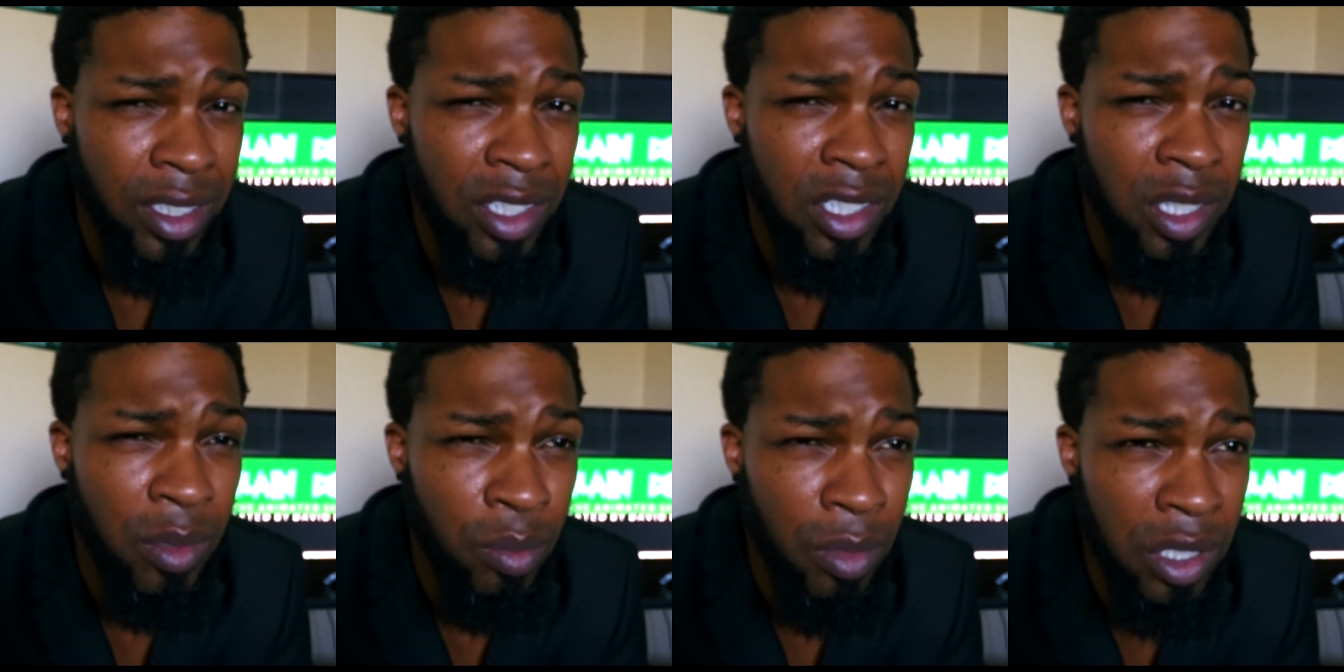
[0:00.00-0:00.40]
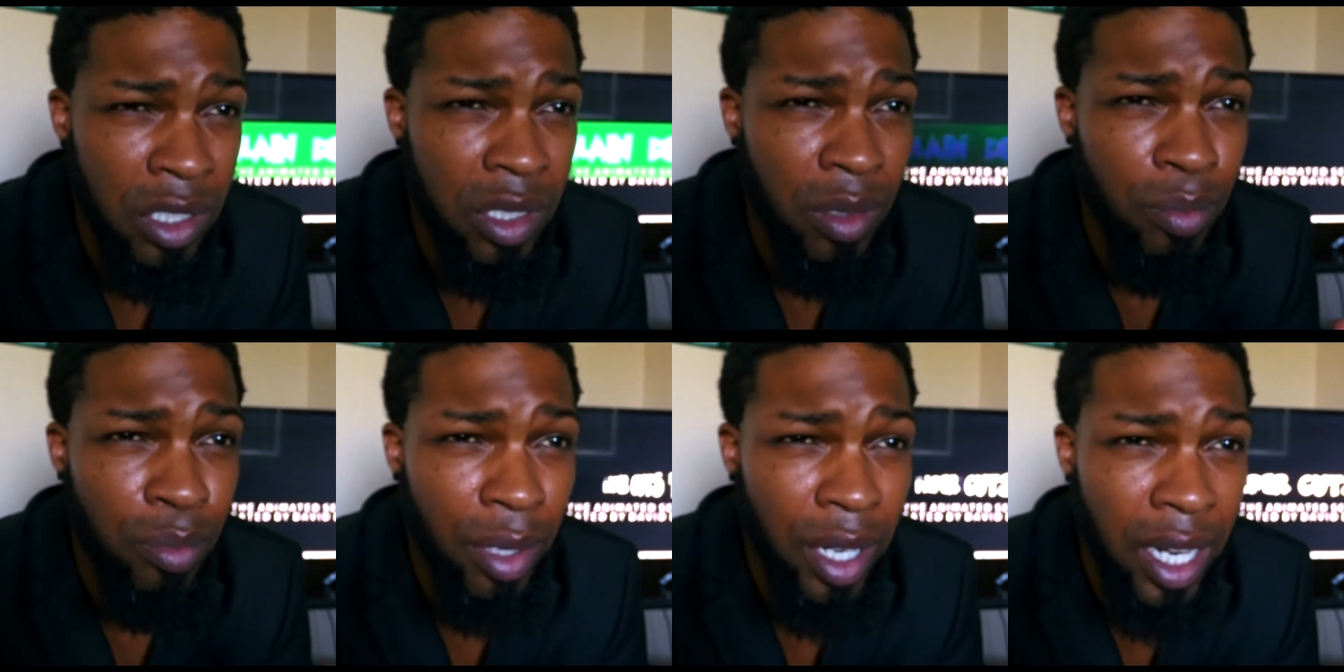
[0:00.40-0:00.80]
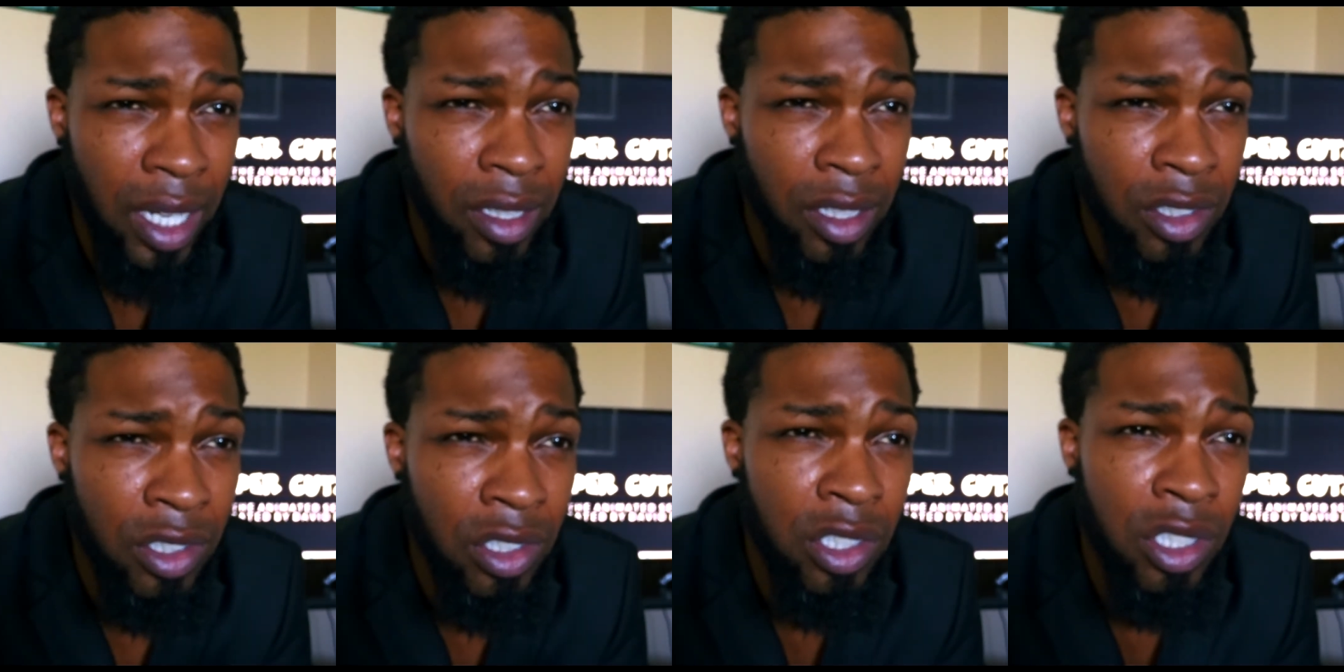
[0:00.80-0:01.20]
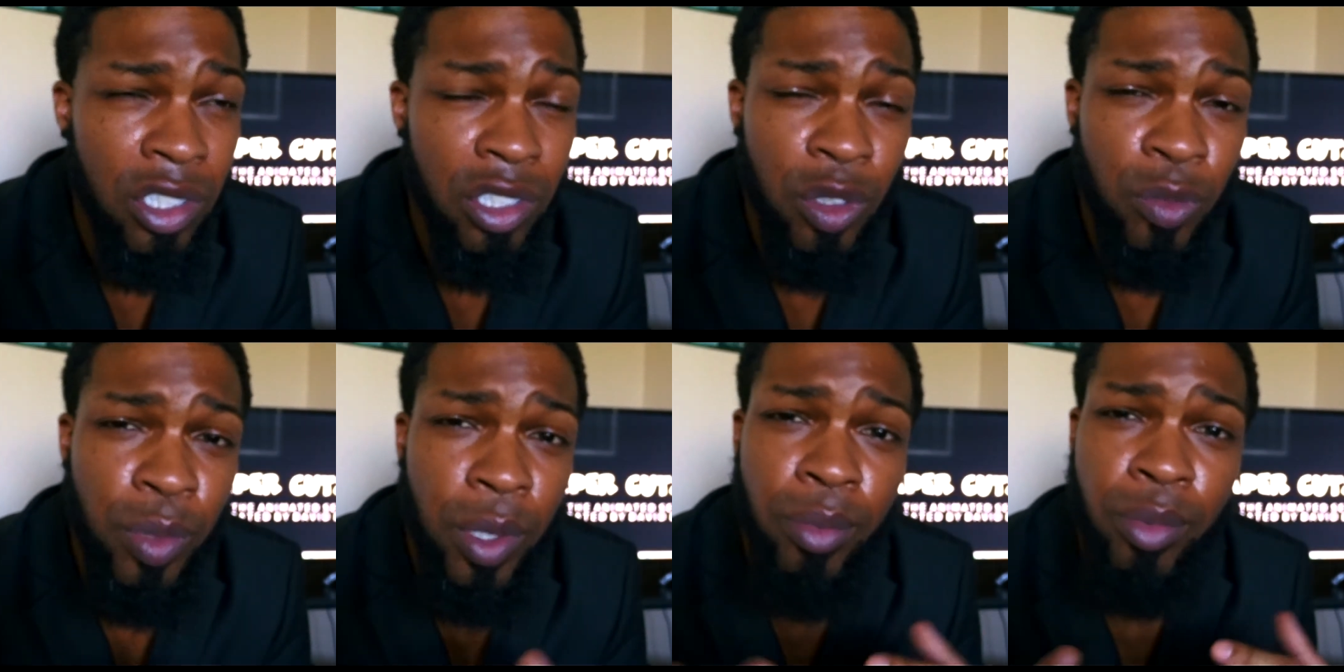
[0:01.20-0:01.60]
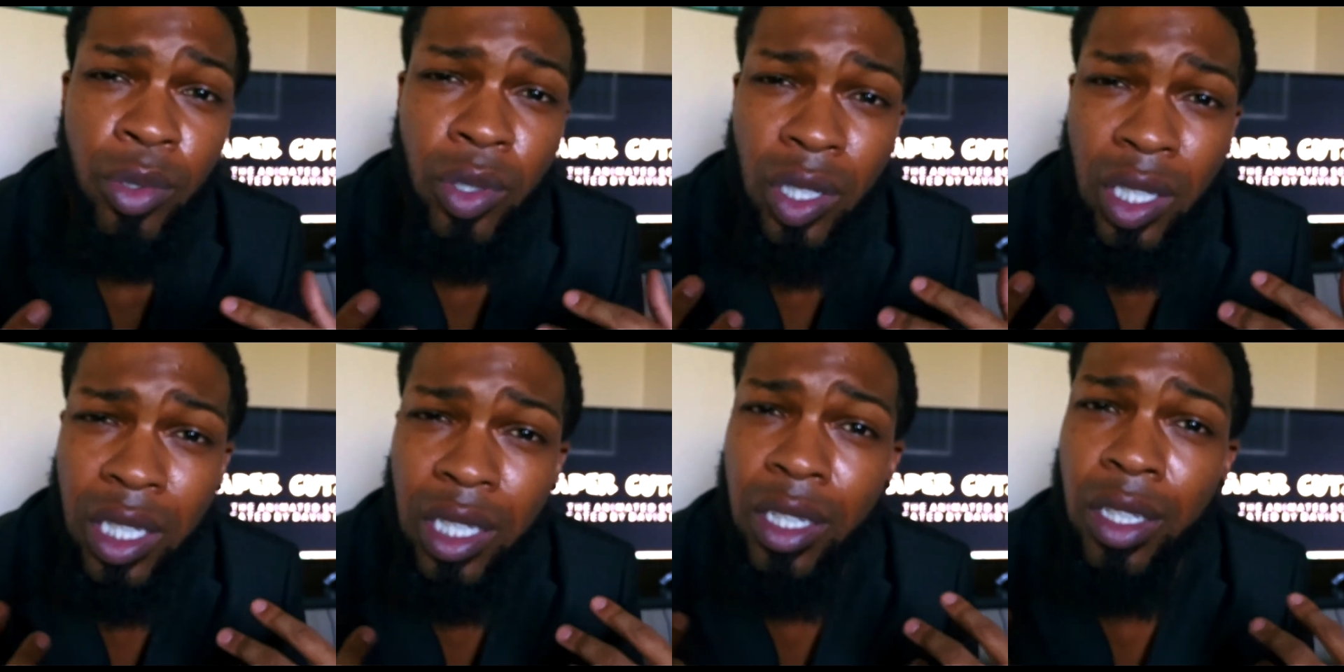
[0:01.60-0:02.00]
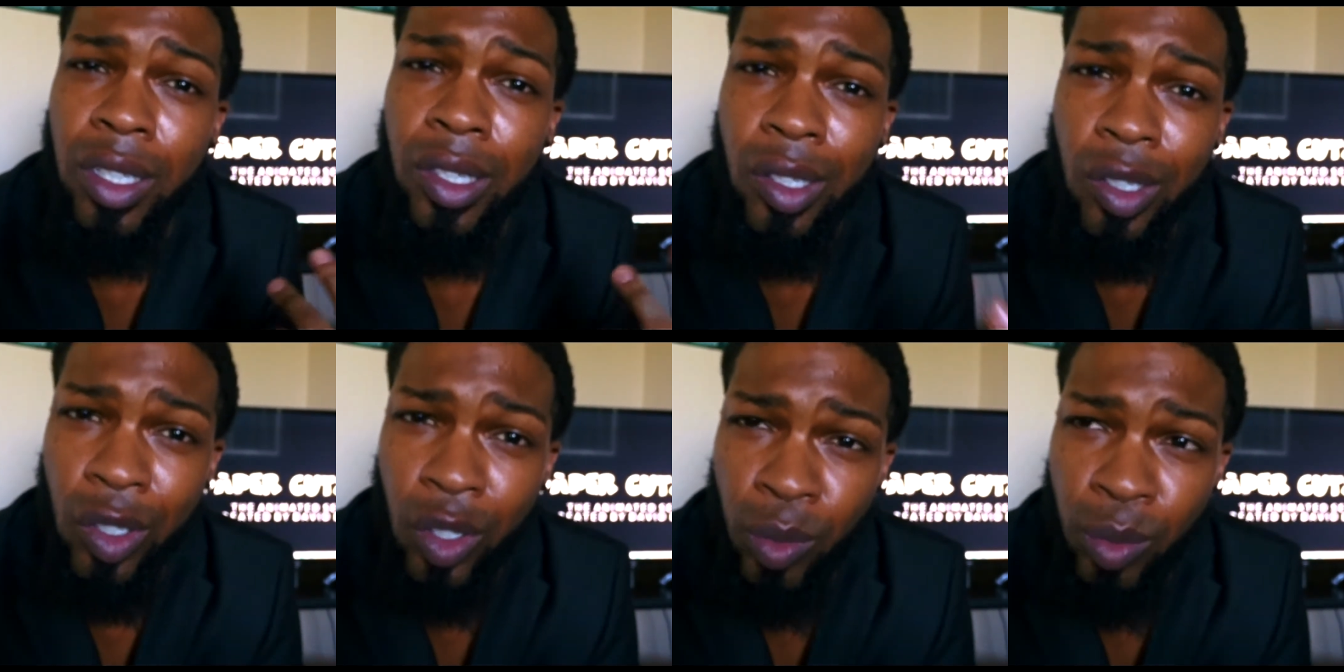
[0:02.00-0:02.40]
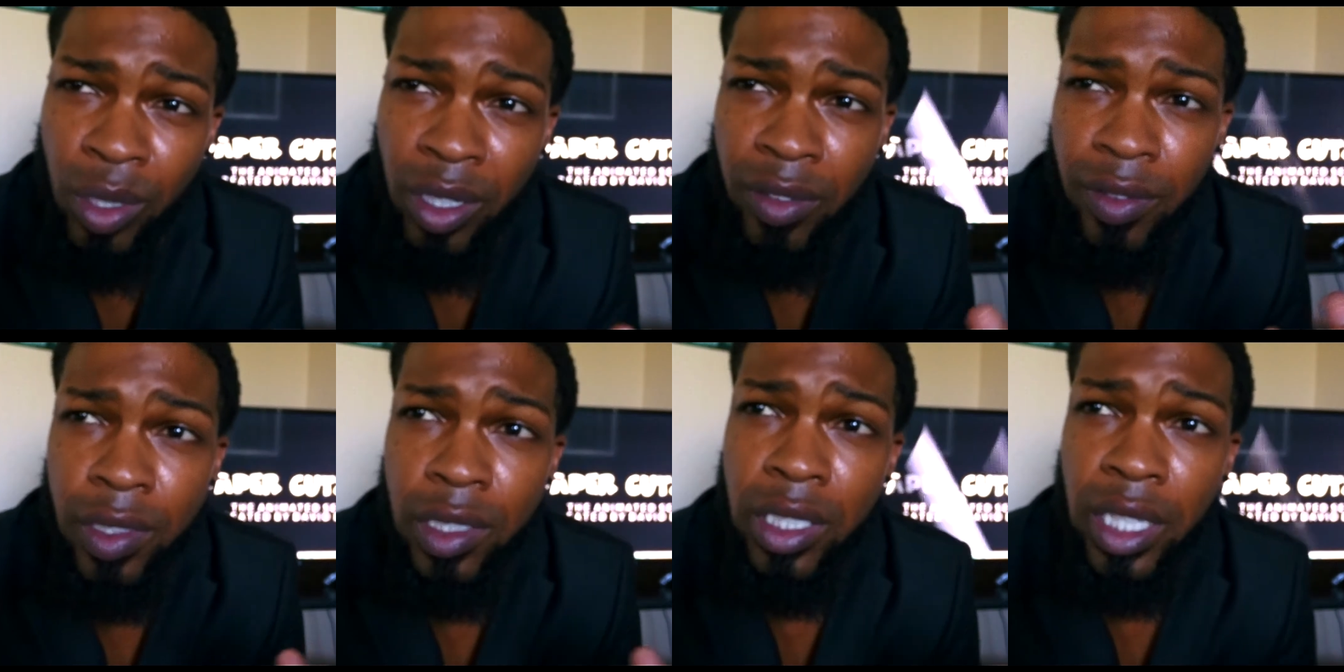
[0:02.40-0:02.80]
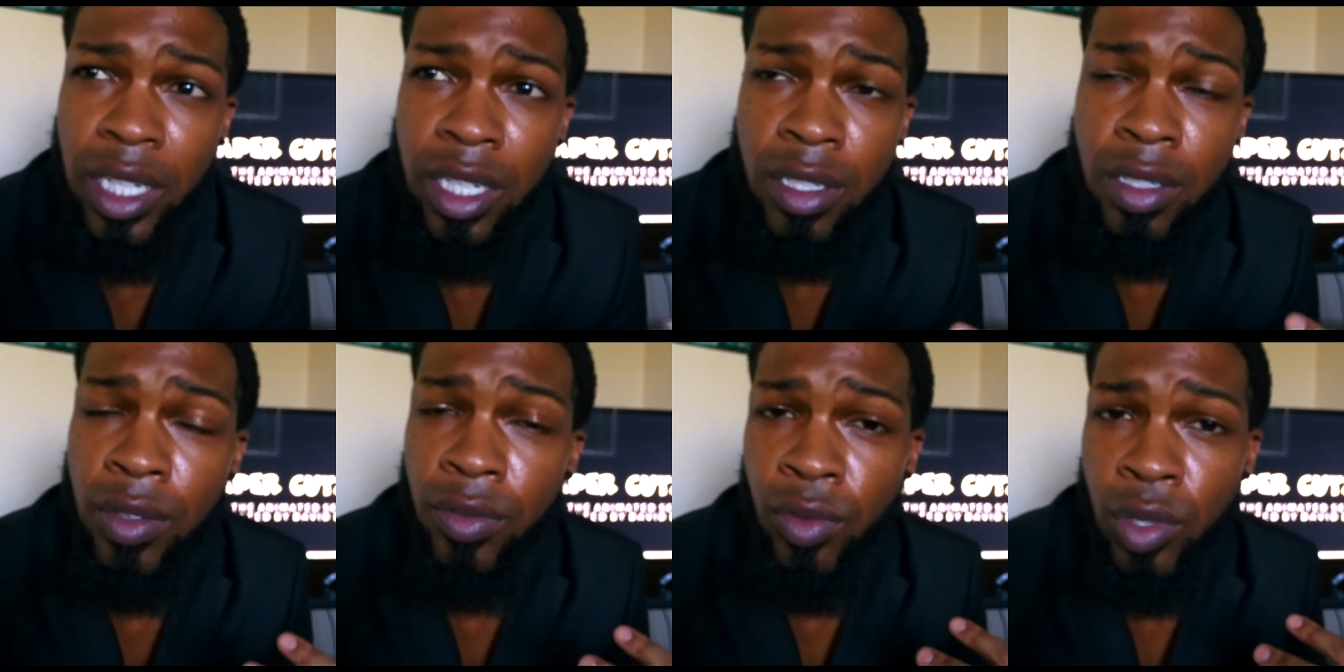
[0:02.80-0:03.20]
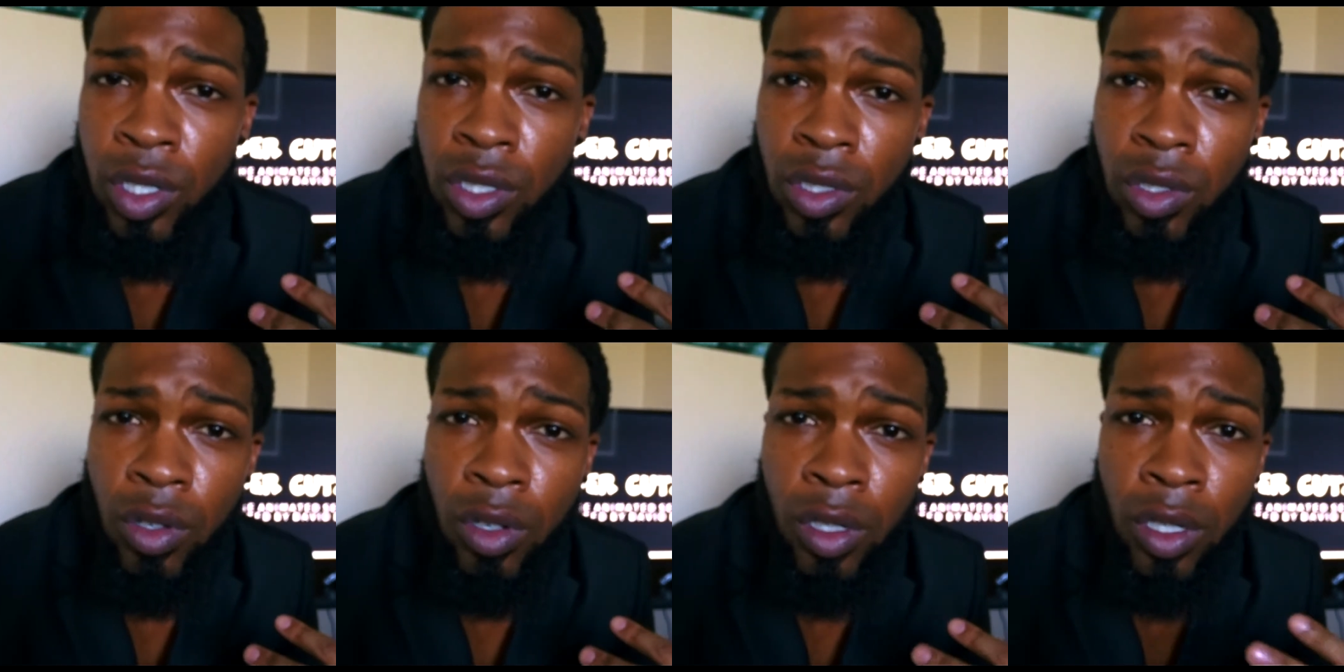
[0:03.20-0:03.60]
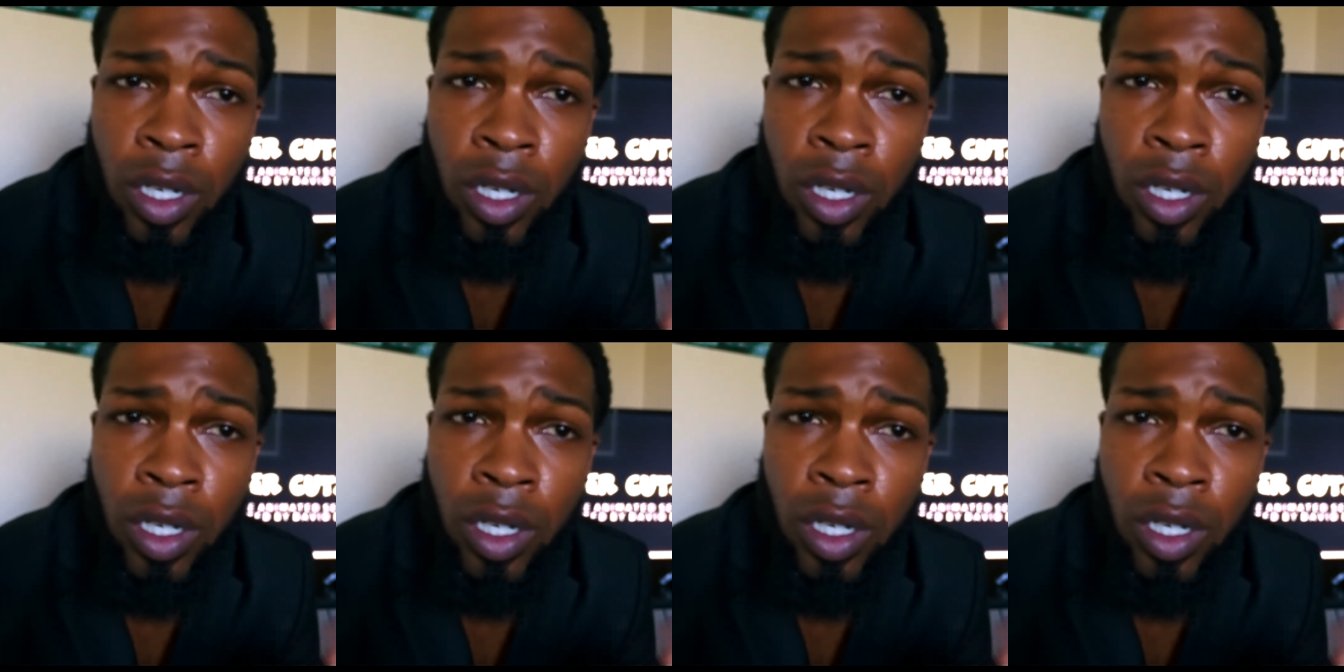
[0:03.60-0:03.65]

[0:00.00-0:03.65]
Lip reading: to submit some pilots just so people can get a little bit of a taste of what's going